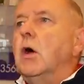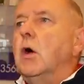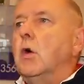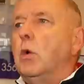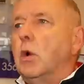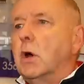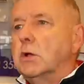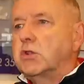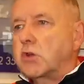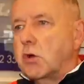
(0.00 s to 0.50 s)

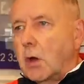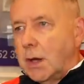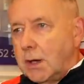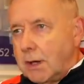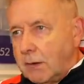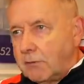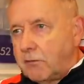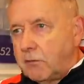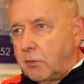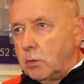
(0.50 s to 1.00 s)
who are
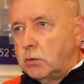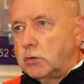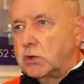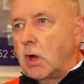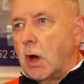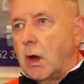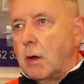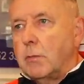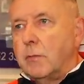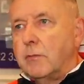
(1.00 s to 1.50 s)
training full
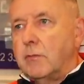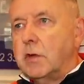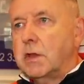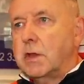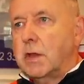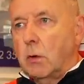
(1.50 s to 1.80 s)
time with us,